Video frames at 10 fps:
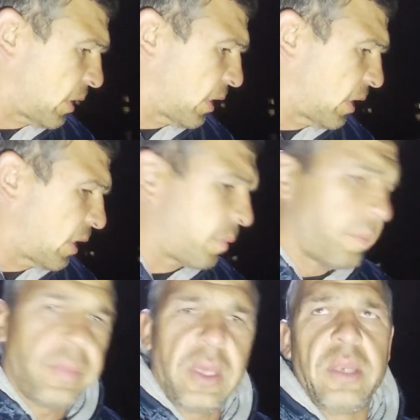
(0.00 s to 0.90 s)

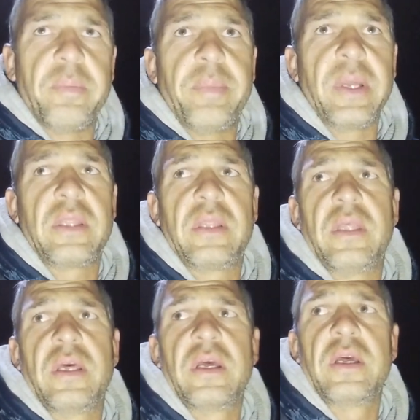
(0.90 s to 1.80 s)
um, it bit
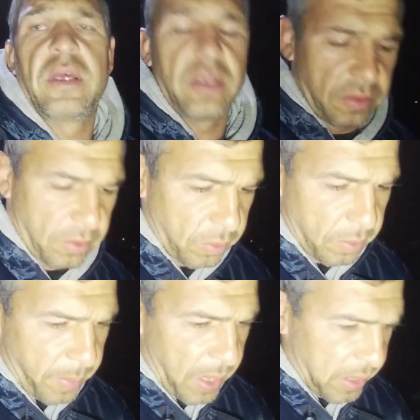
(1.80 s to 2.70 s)
uh,
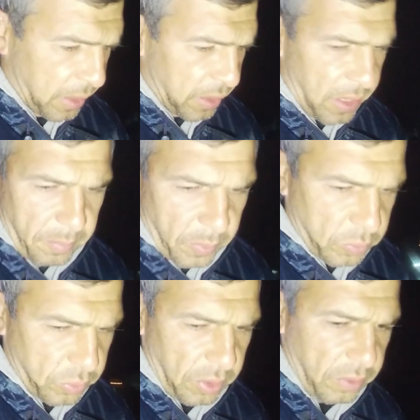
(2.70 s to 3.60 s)
through my little line
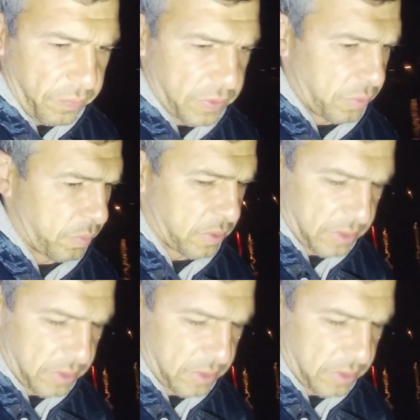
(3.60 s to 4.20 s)
because we're only fishing with